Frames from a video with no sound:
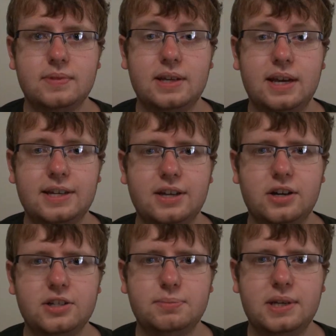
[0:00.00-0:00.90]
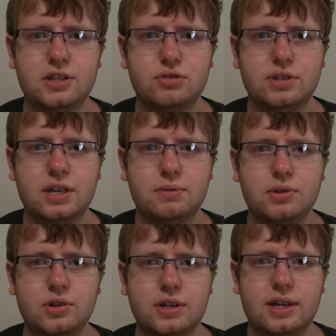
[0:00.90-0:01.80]
Hey guys, PS3 Game
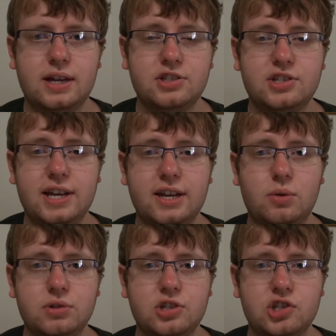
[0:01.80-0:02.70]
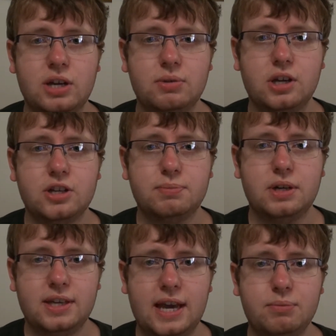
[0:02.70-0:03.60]
Guru here, and today I want to show you guys
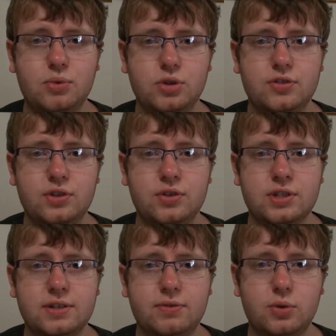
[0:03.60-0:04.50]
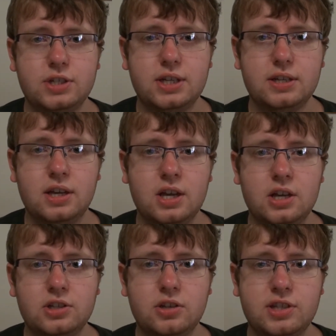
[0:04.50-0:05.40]
my Game Awards for 2014.
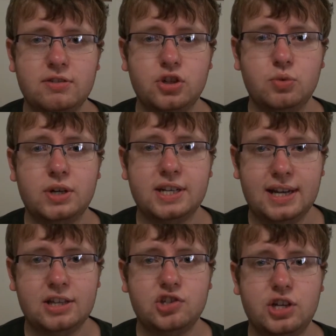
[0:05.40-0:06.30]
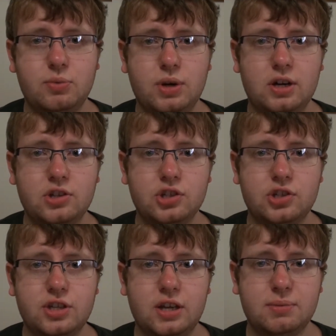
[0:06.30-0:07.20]
So instead of doing what I did last year, where I
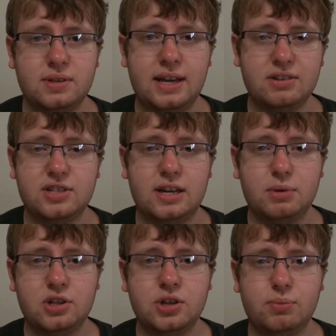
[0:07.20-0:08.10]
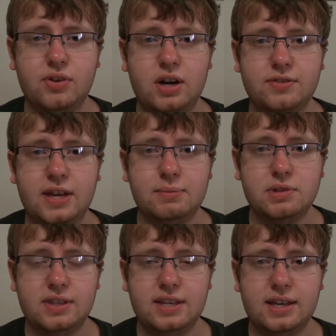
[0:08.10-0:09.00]
just counted down my top 5 games
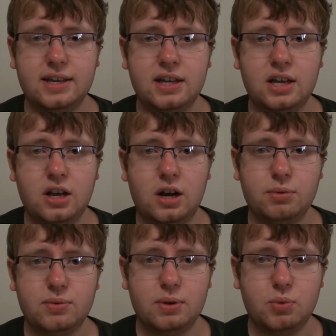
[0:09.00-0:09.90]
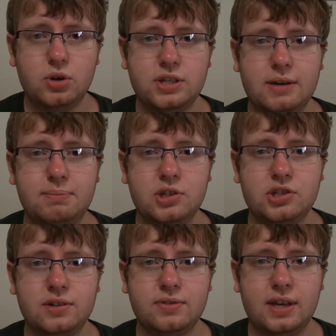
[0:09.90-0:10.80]
of the year, I'm going to be awarding a
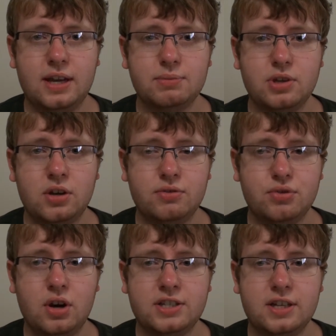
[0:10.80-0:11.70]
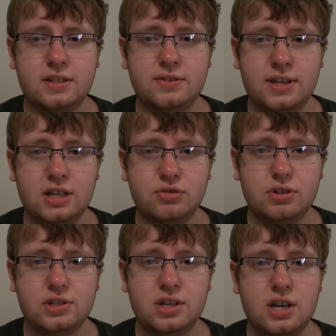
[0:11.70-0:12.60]
bunch of different games on a variety of different
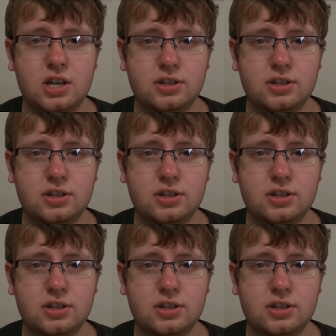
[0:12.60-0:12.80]
categories.